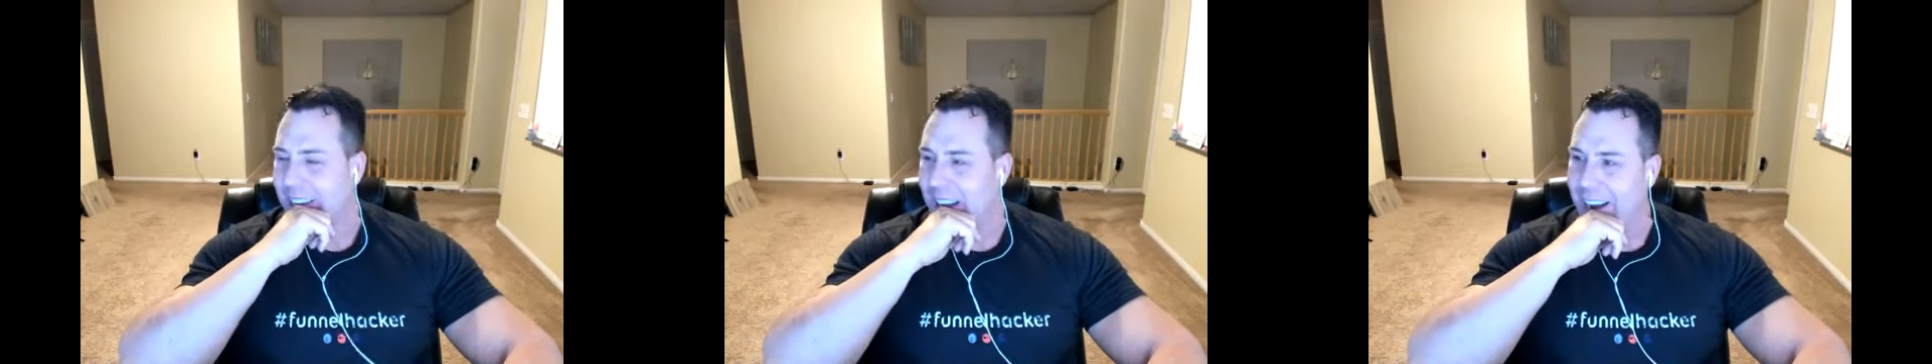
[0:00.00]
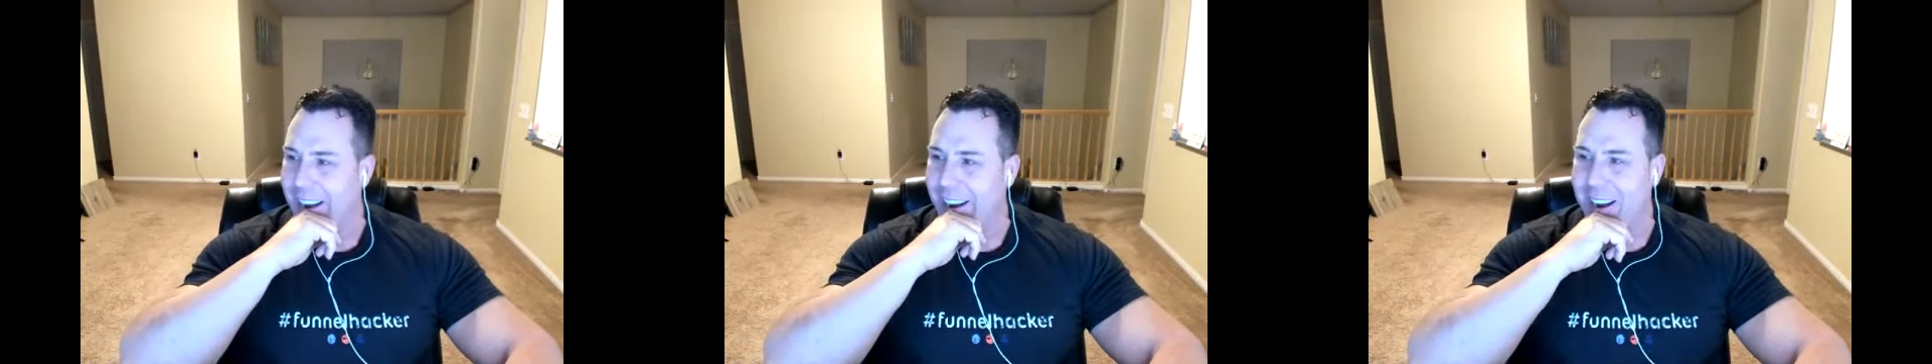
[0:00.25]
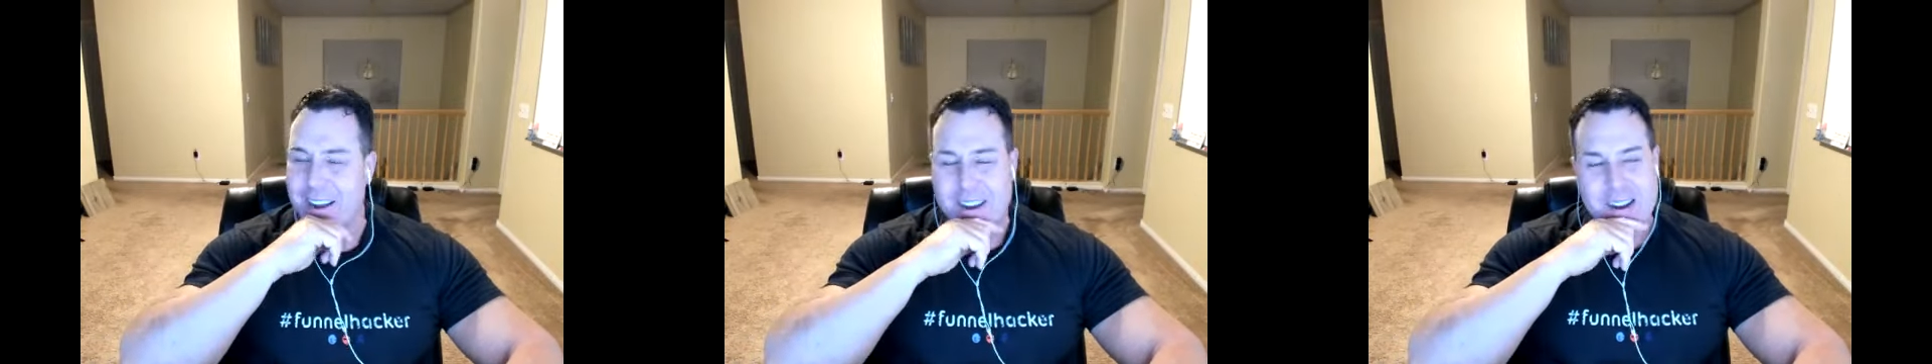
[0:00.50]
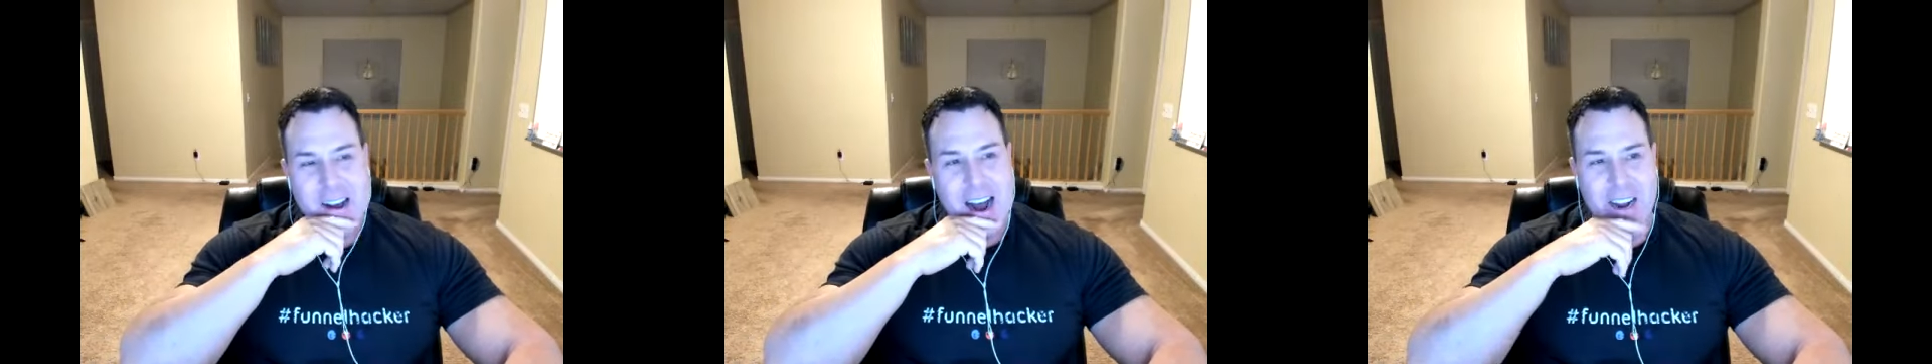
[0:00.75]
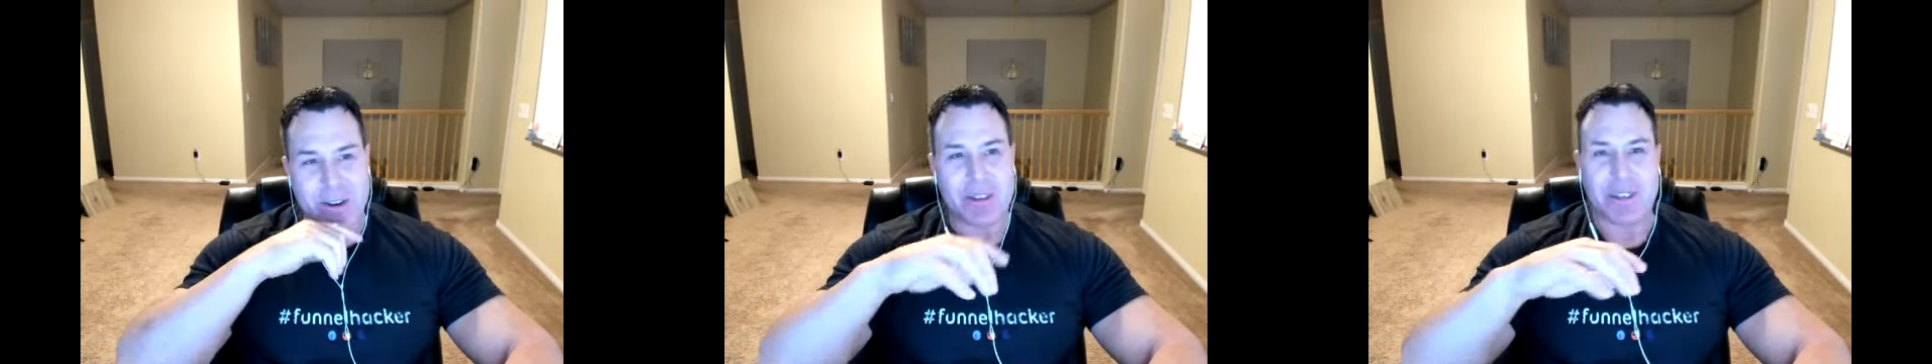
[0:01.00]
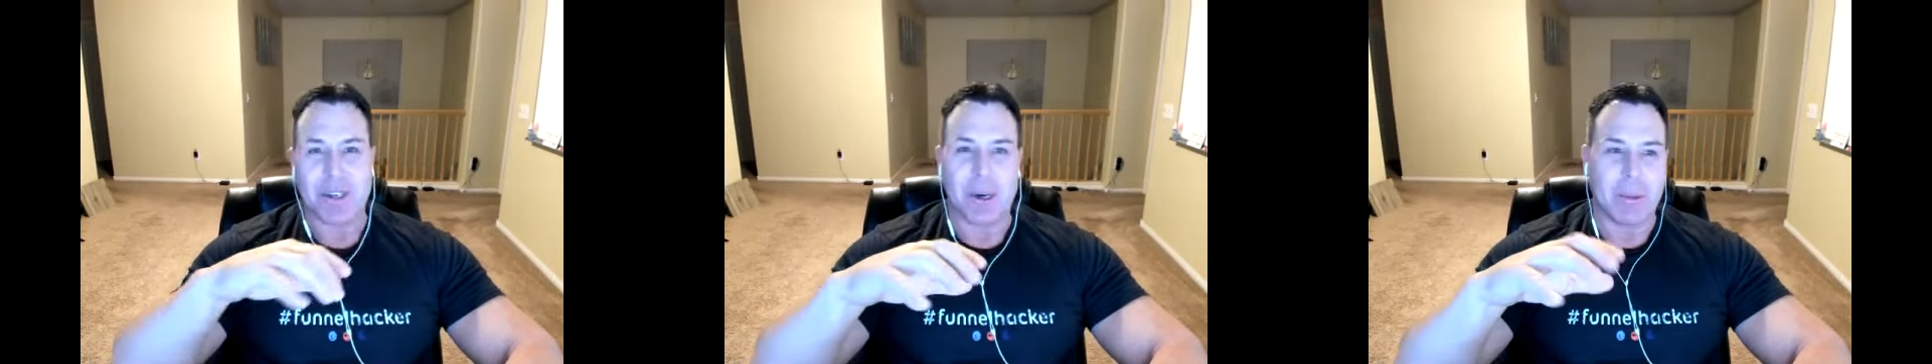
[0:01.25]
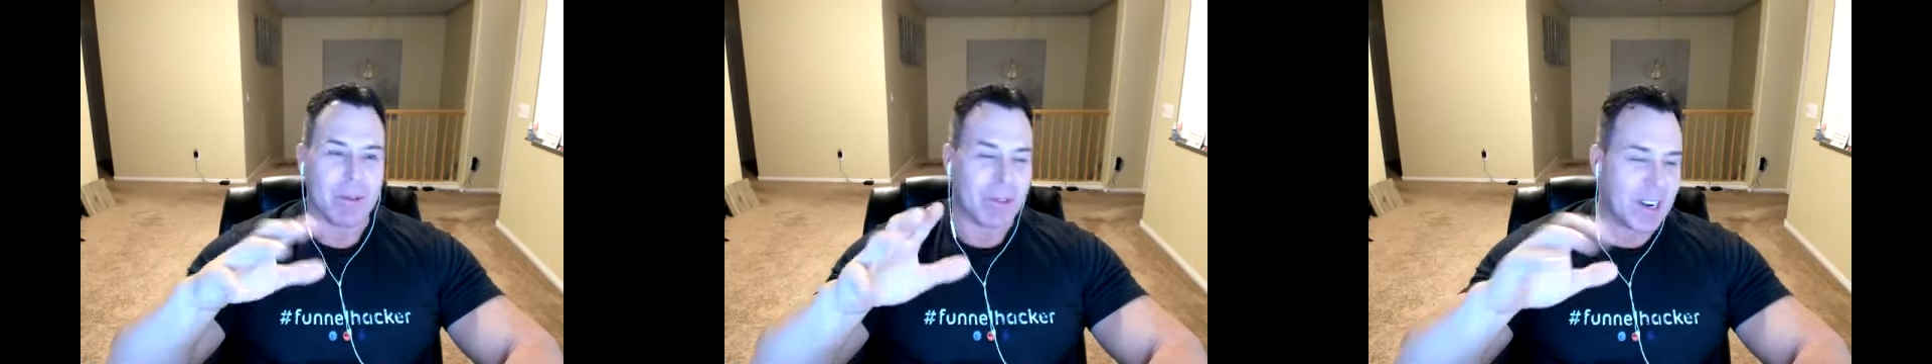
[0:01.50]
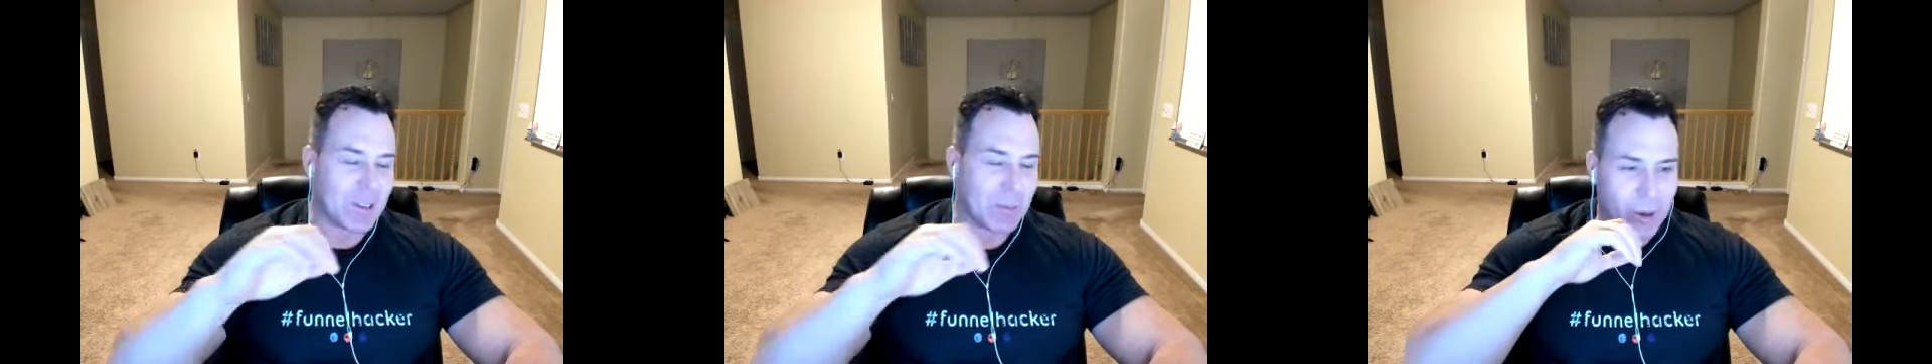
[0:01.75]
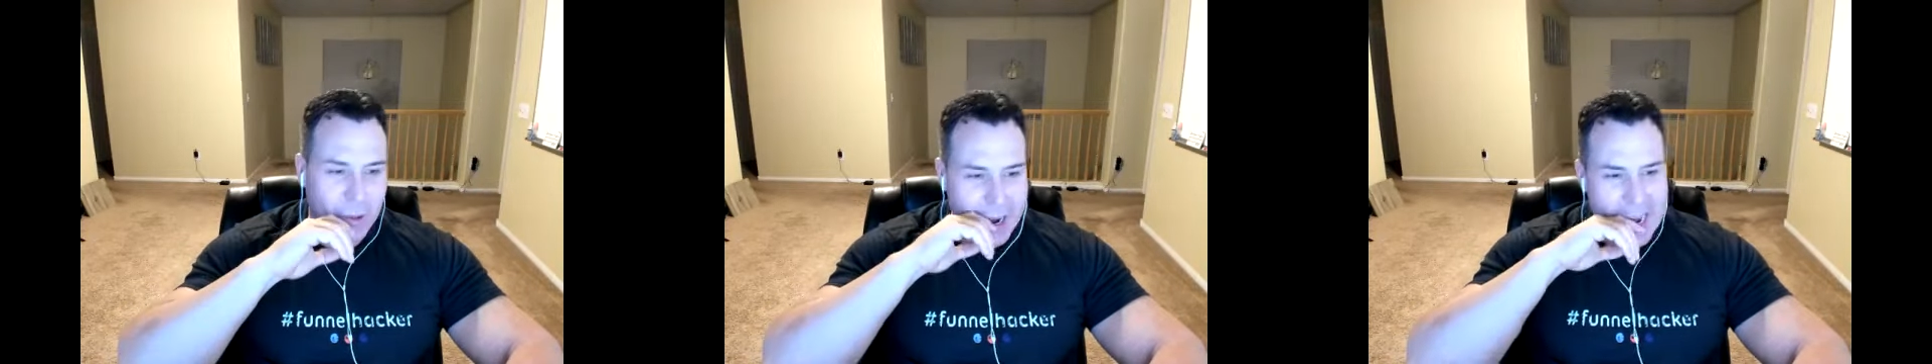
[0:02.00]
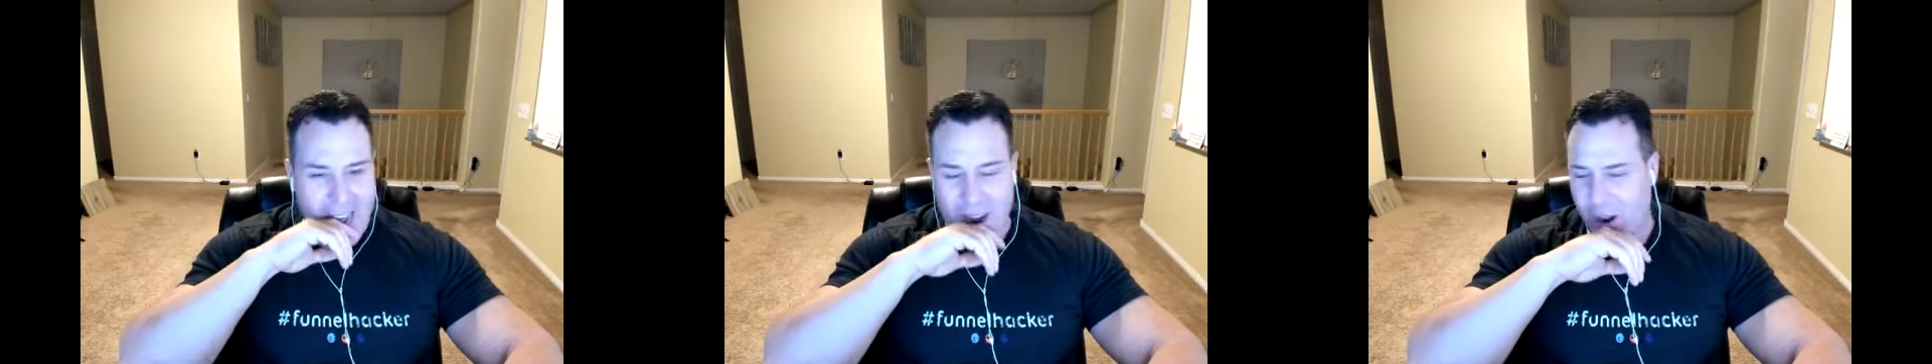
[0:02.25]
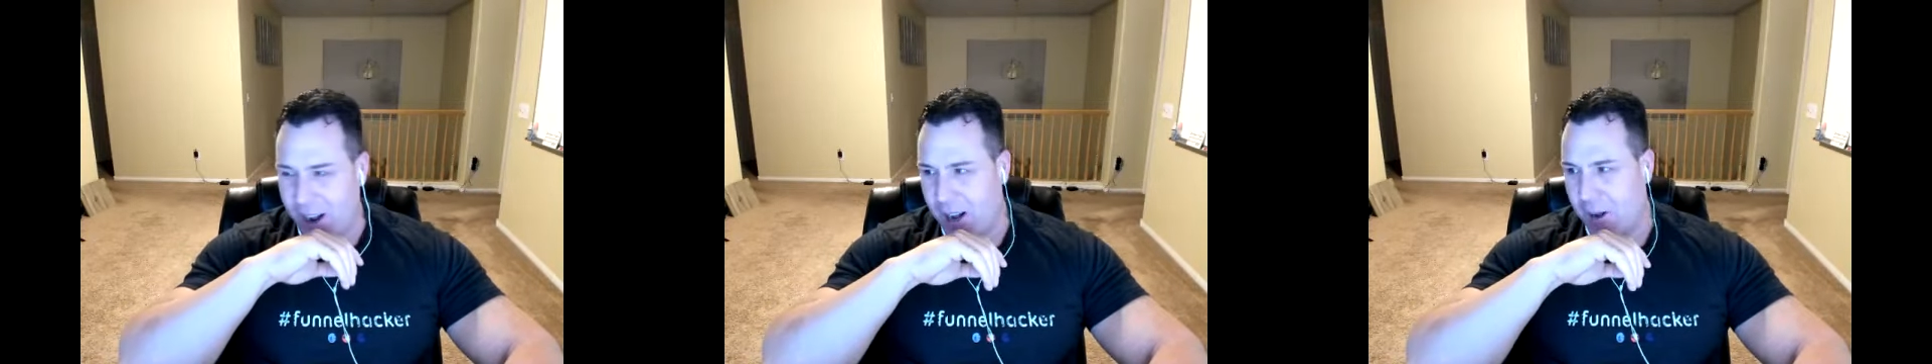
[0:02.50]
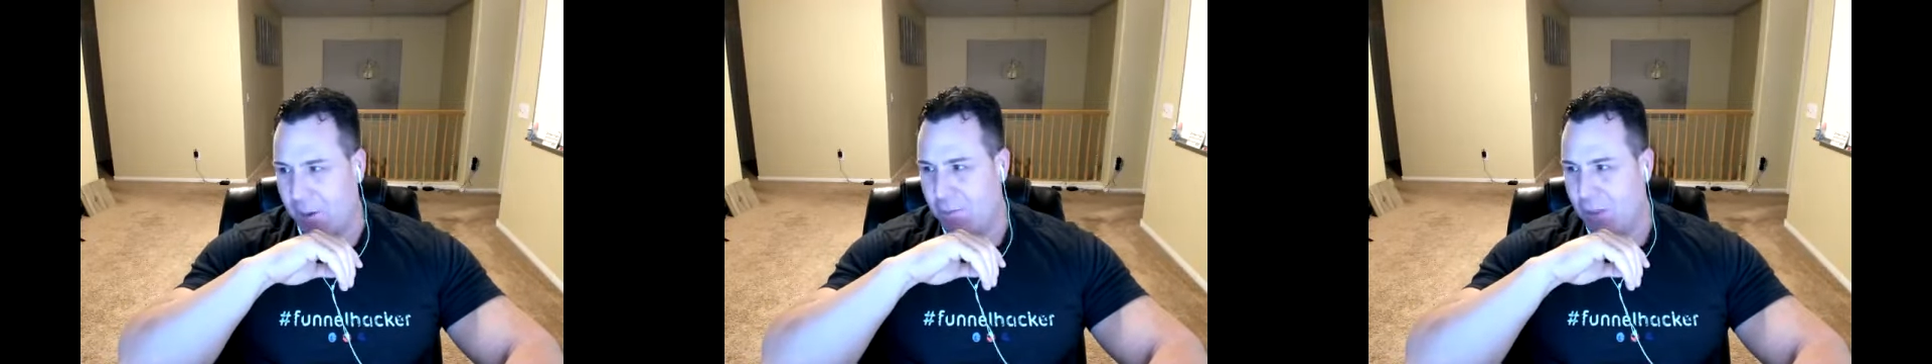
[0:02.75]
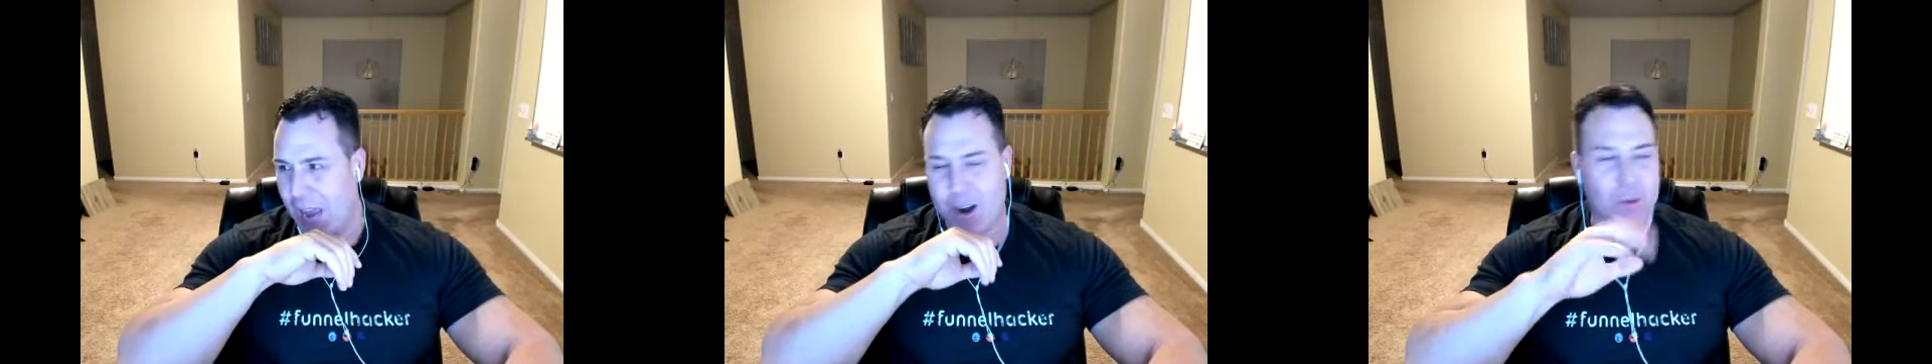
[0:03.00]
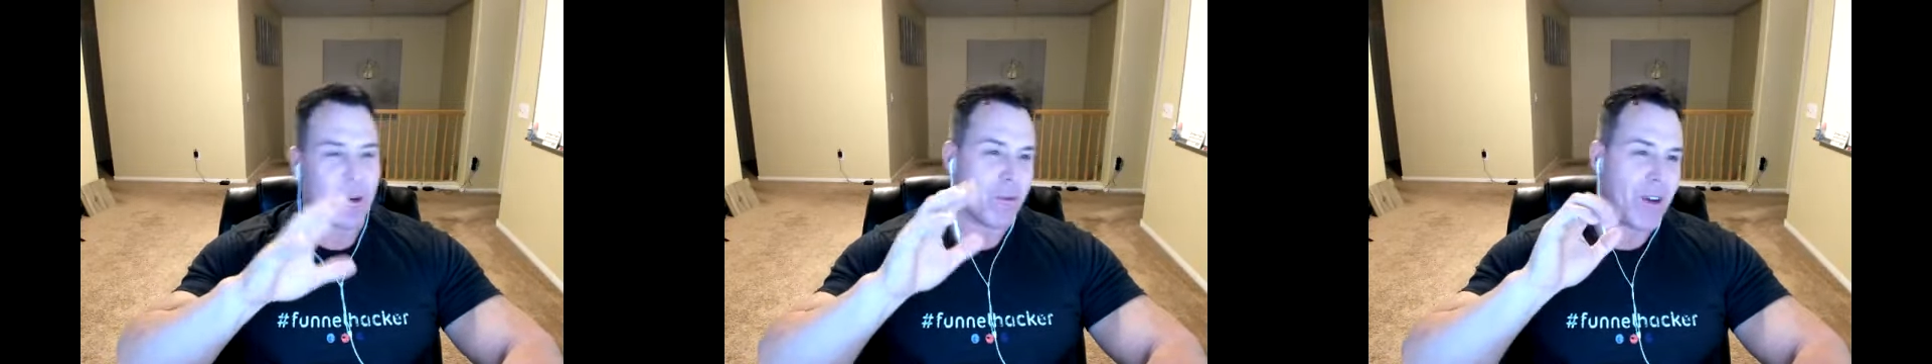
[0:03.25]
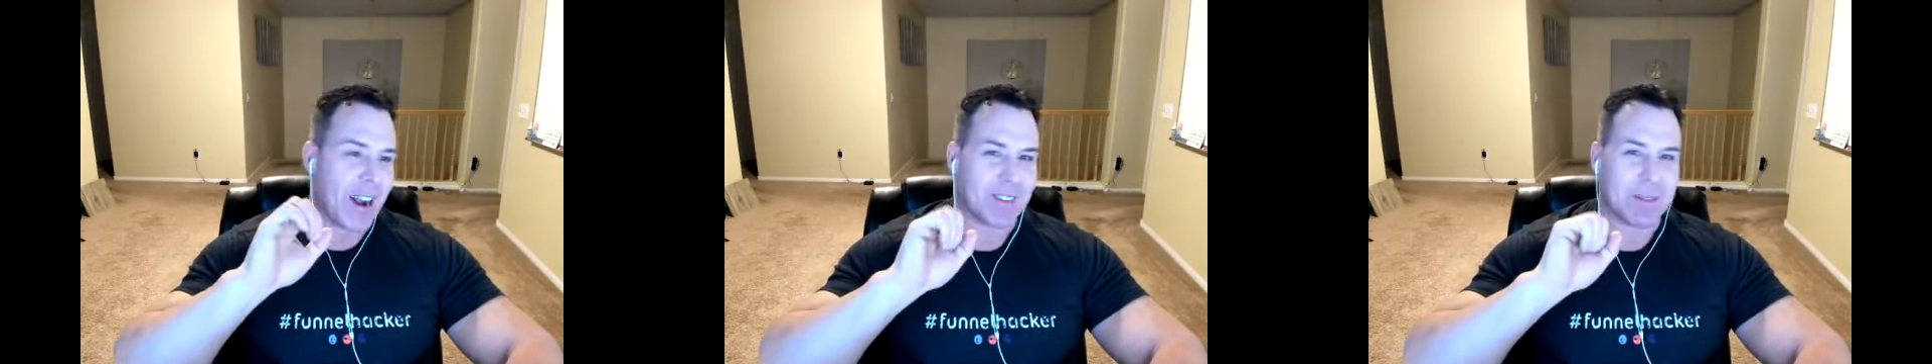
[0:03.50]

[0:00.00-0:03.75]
on YouTube and Facebook right now. I know for a fact some